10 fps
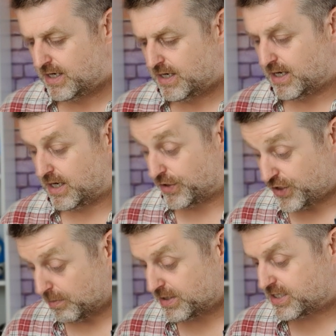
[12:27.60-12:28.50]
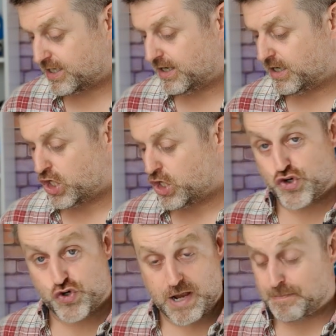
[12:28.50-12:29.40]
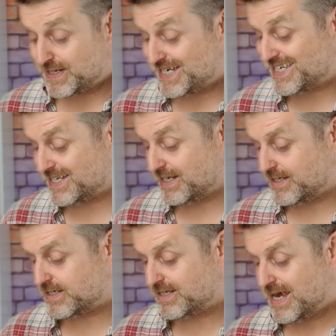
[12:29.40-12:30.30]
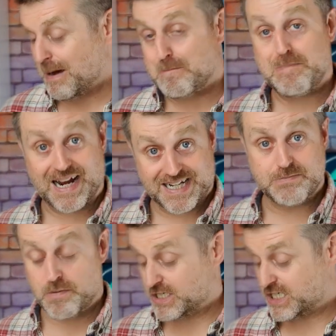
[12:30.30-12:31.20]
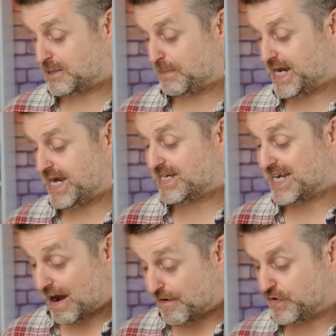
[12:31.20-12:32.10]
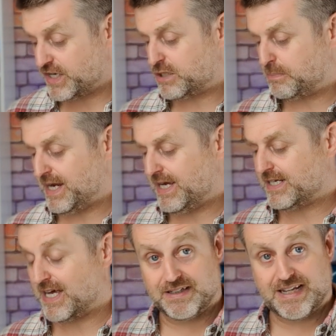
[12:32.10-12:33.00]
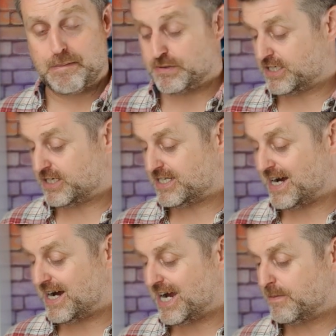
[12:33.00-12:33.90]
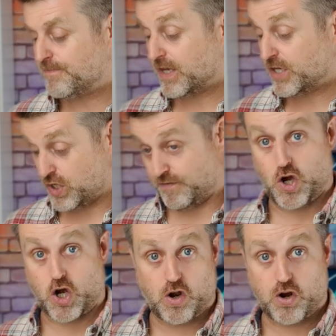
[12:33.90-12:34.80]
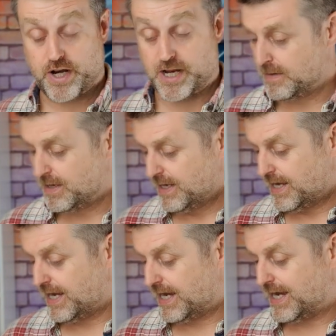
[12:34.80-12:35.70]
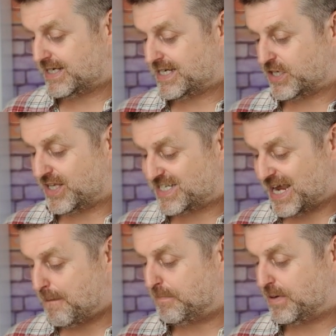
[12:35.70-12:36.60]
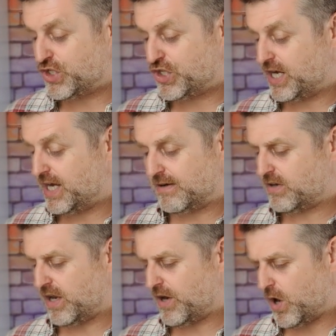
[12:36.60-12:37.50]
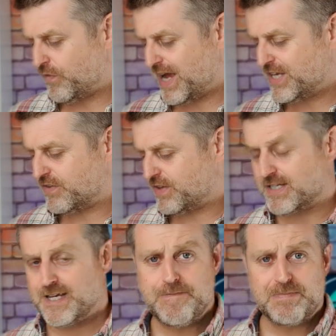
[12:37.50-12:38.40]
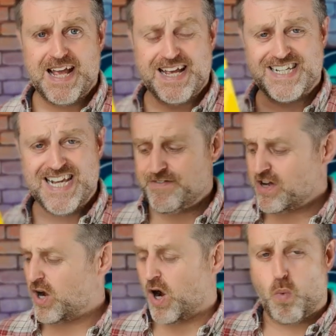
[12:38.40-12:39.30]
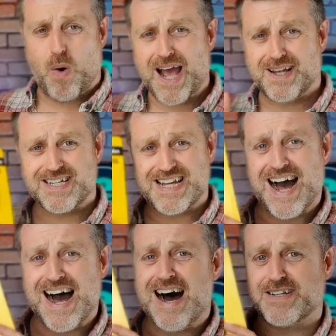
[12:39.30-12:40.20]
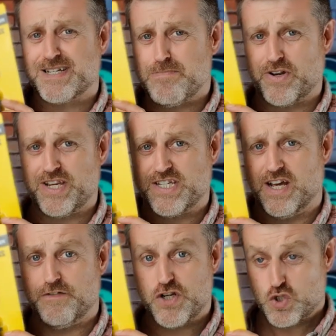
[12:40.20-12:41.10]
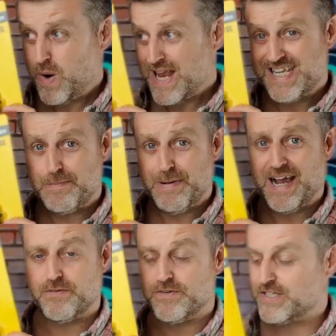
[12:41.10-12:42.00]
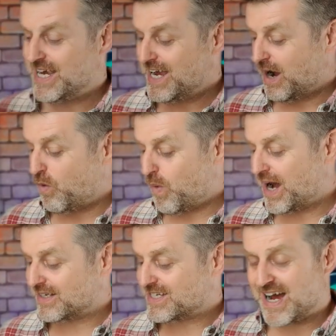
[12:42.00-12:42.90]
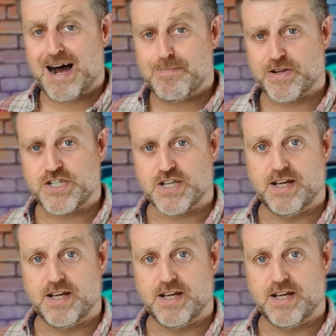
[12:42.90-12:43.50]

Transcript: odometer, trip distance, maximum speed, average speed, elapsed time. It's got a clock on it. It tells you the temperature and a whole range of things. It's even got a wireless heart monitor for £20. A wireless heart monitor.